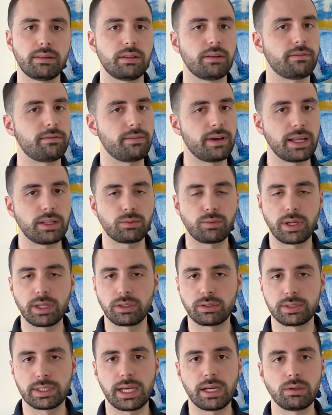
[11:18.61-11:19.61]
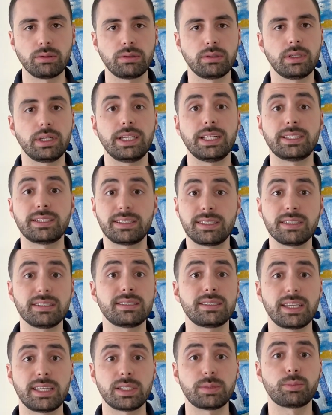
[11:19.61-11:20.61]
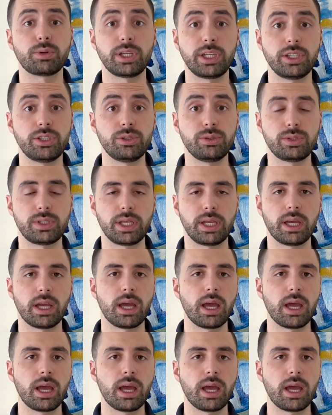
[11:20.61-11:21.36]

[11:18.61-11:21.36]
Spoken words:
the fat renders out, it still stays pretty juicy.